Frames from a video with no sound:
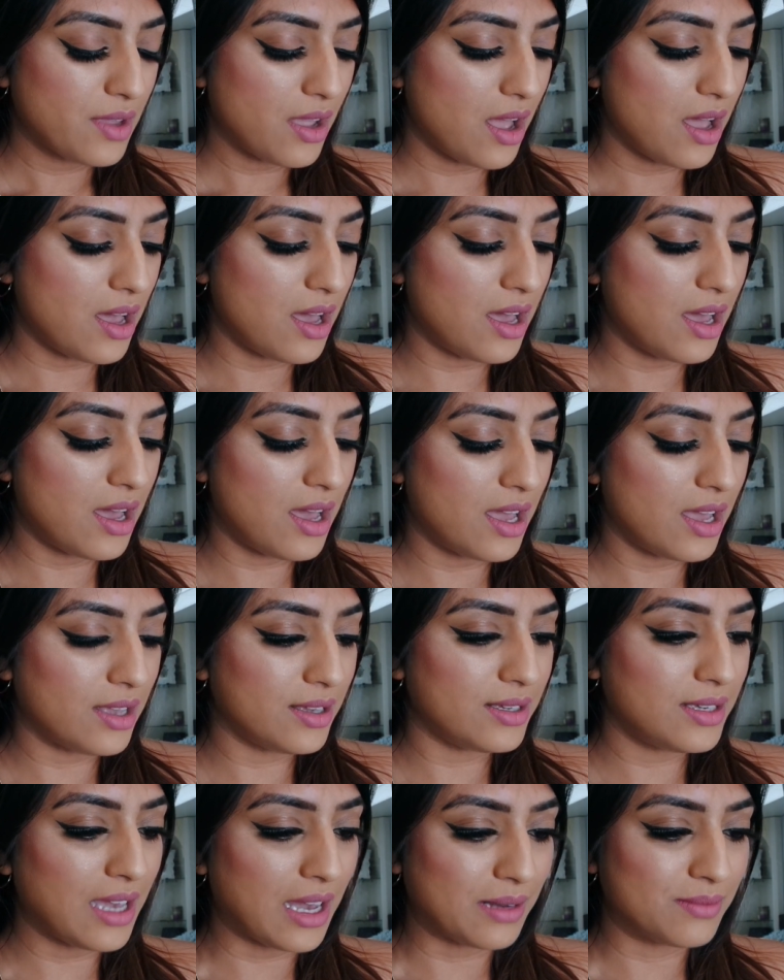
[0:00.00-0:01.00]

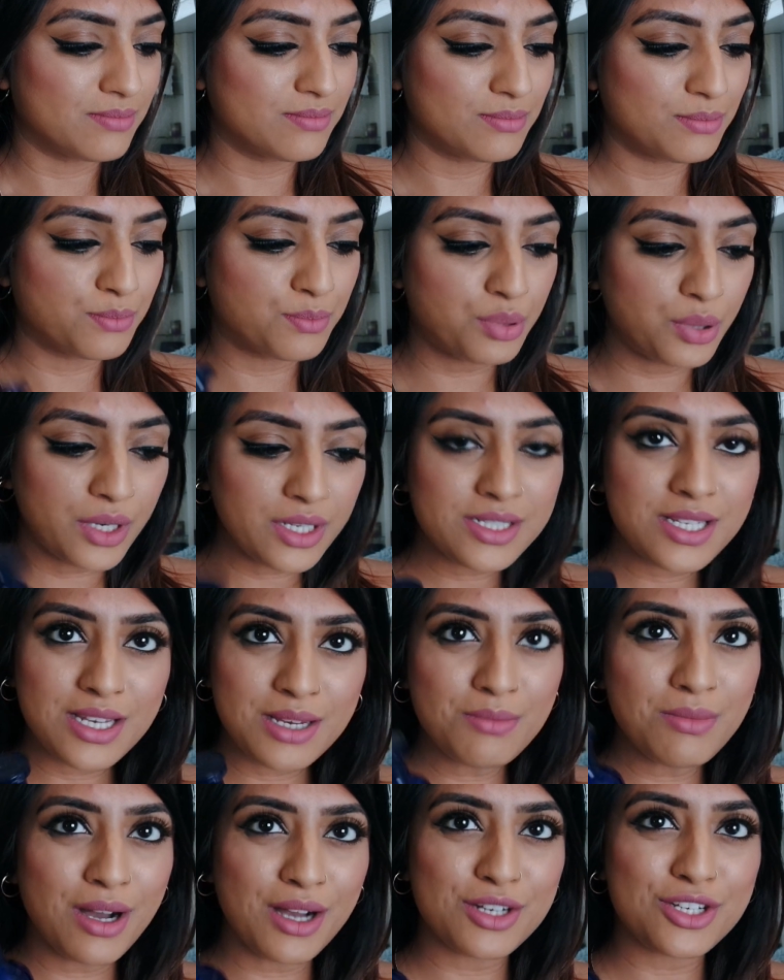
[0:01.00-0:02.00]
Yeah, pretty
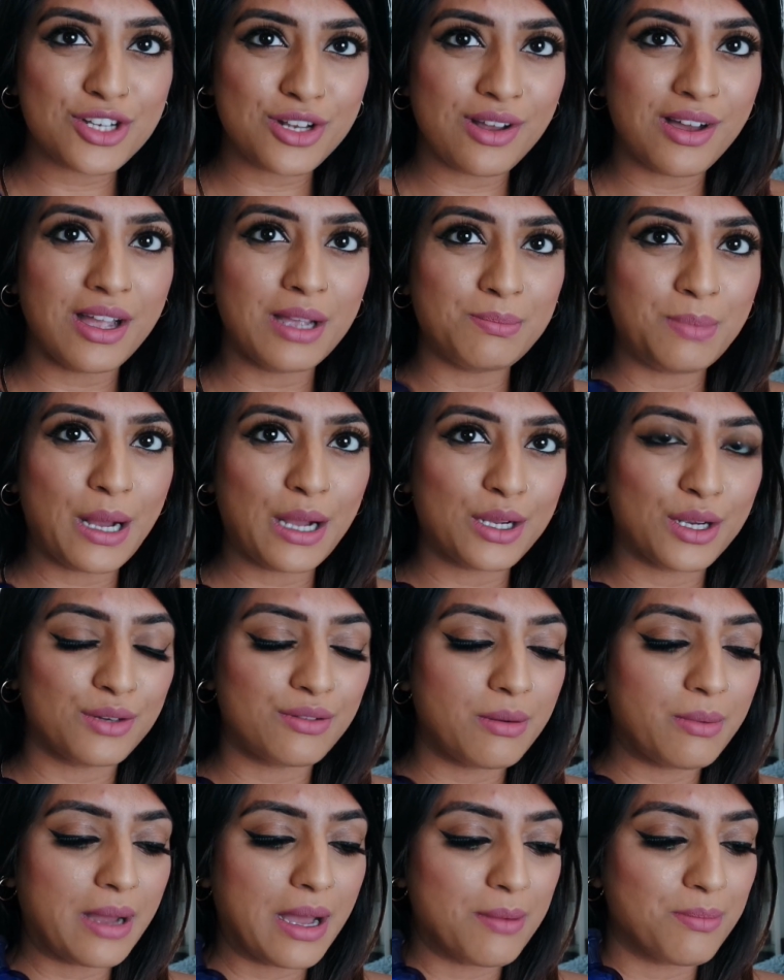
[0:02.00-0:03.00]
much like Paco
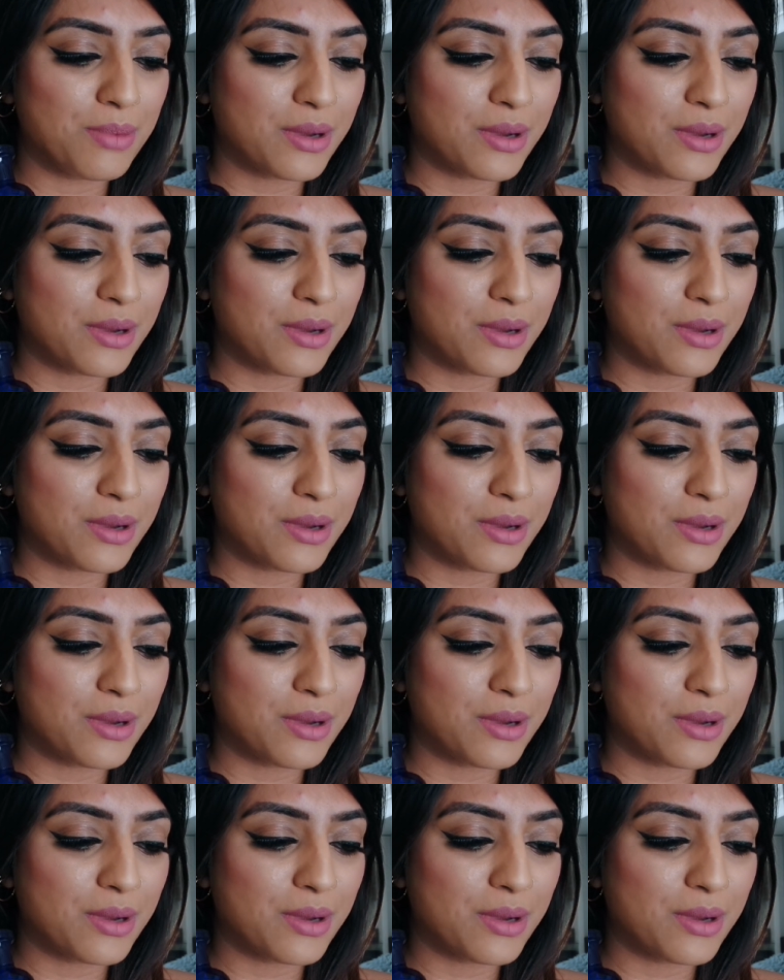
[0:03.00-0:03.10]
Rabanne,